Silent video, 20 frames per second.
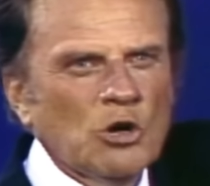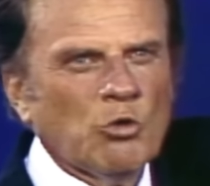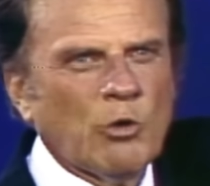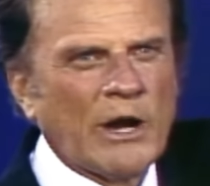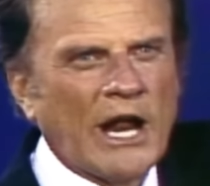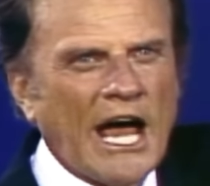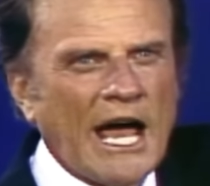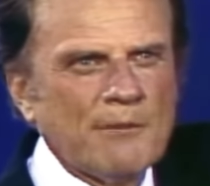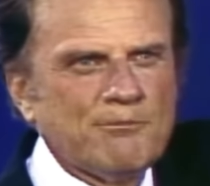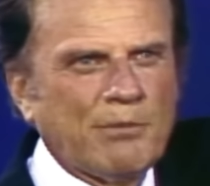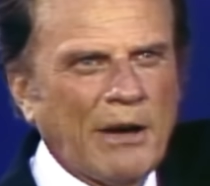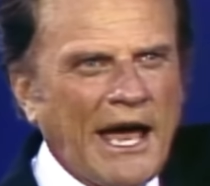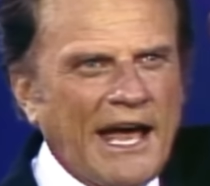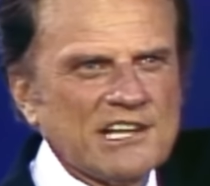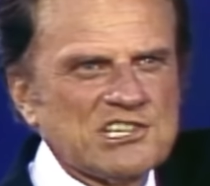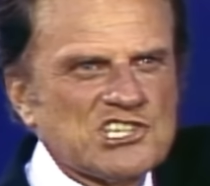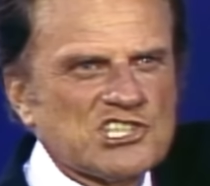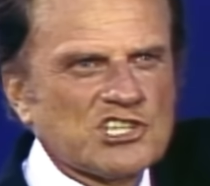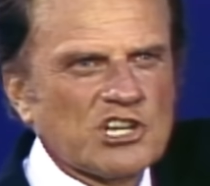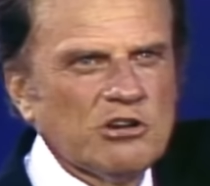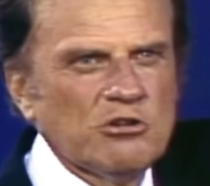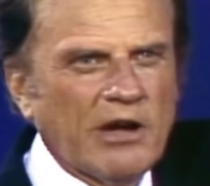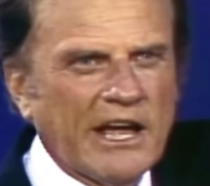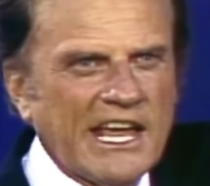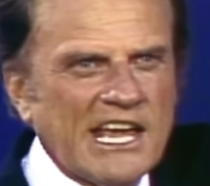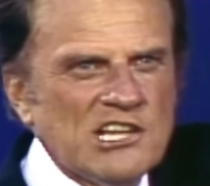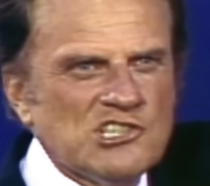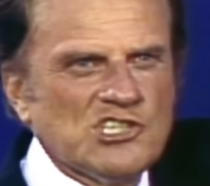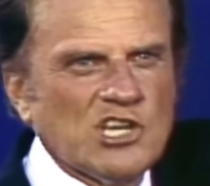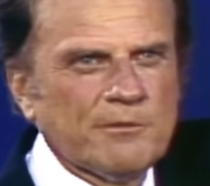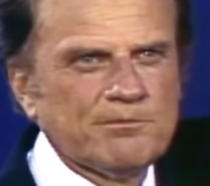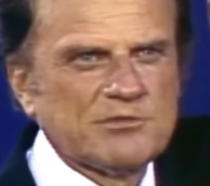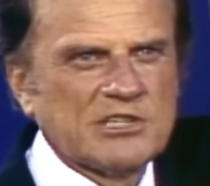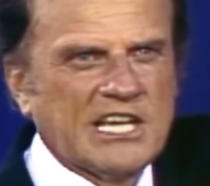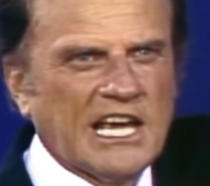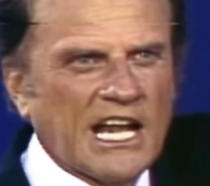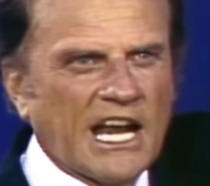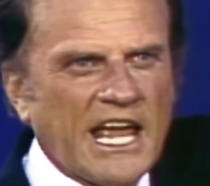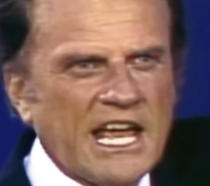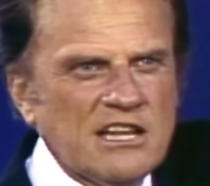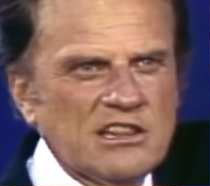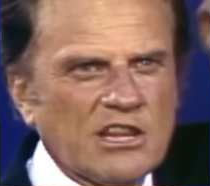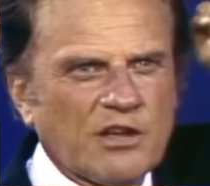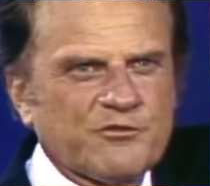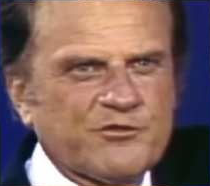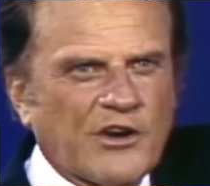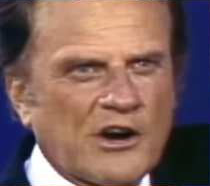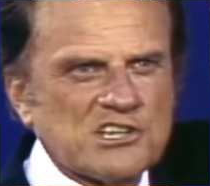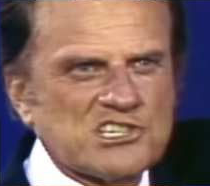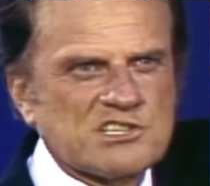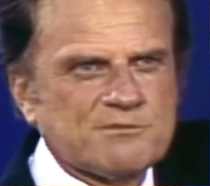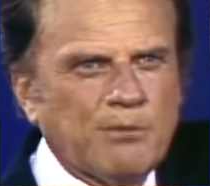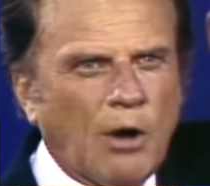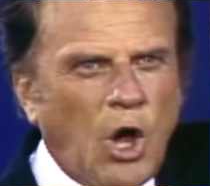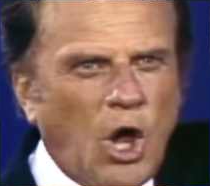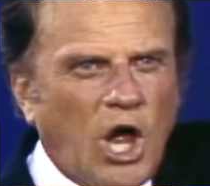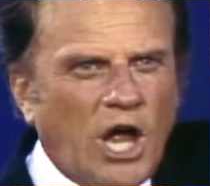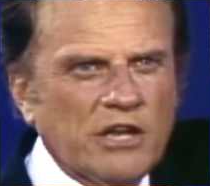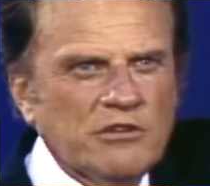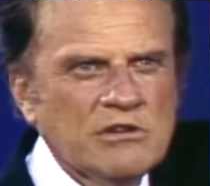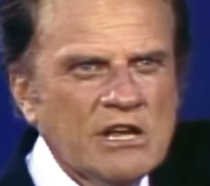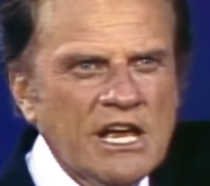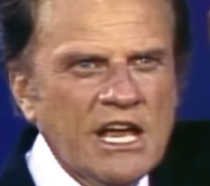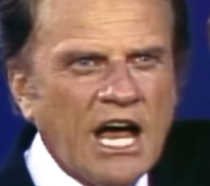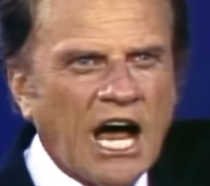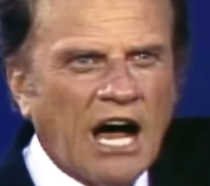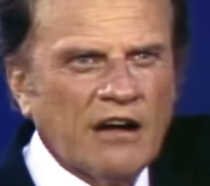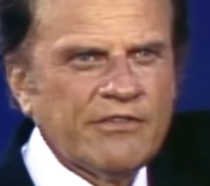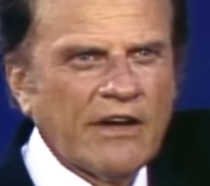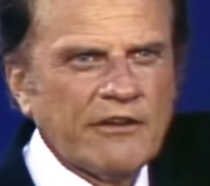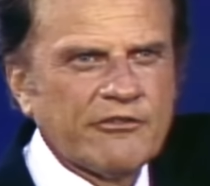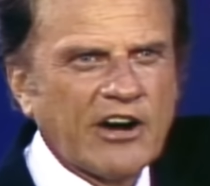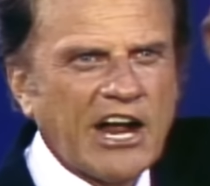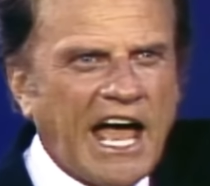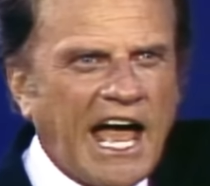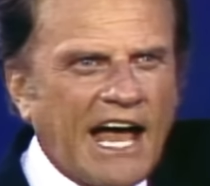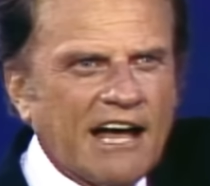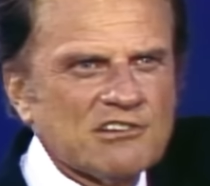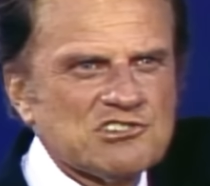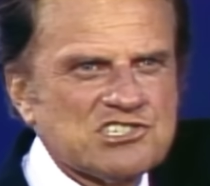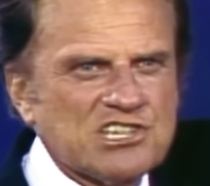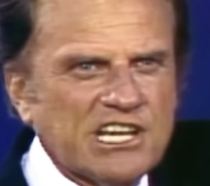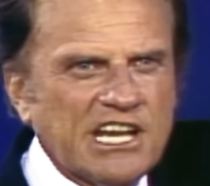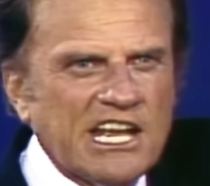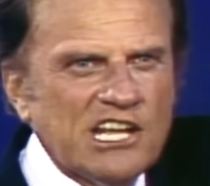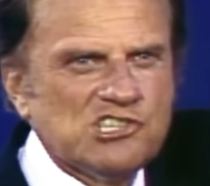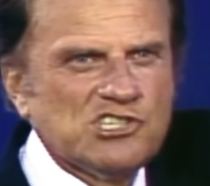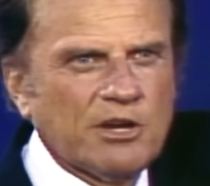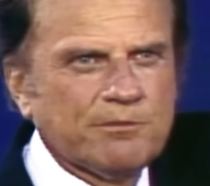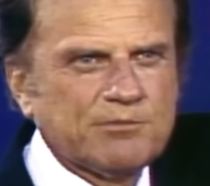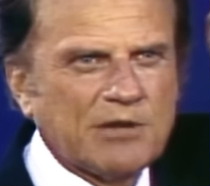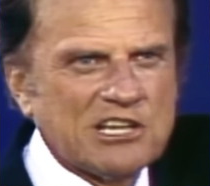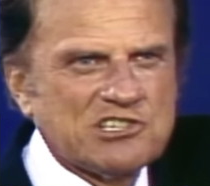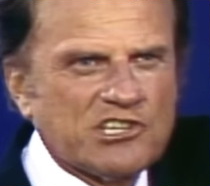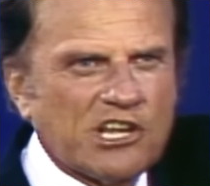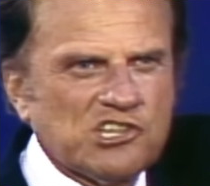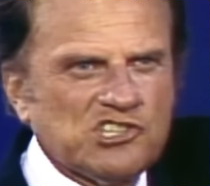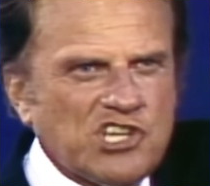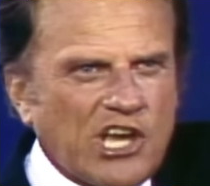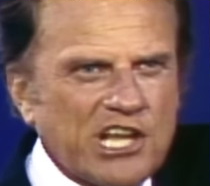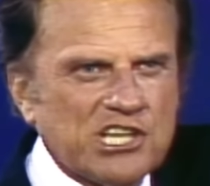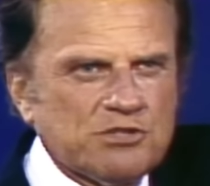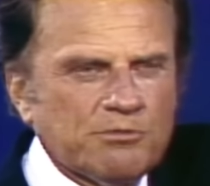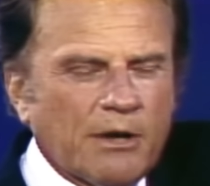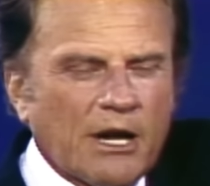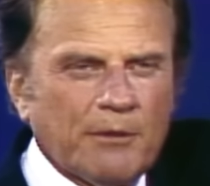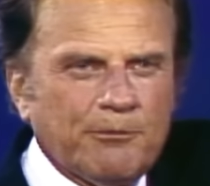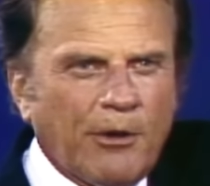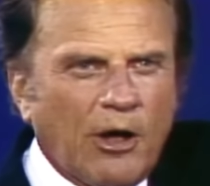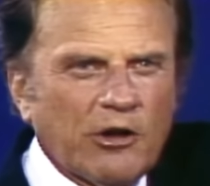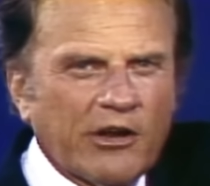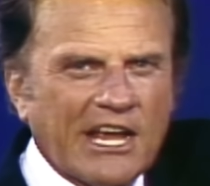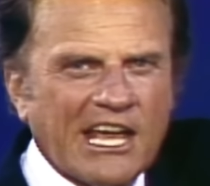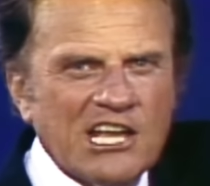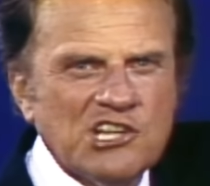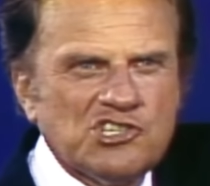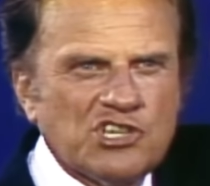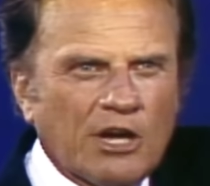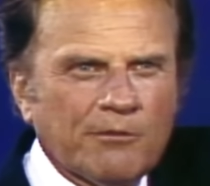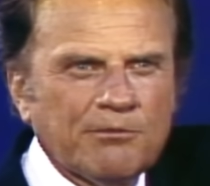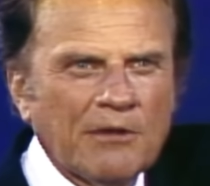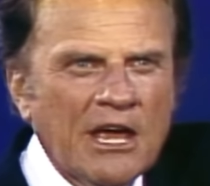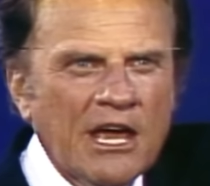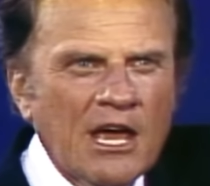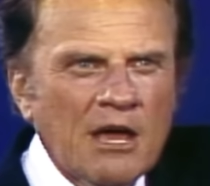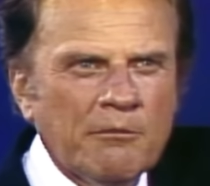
when I pass through Egypt, killing the firstborn of every house in Egypt as a judgment upon Egypt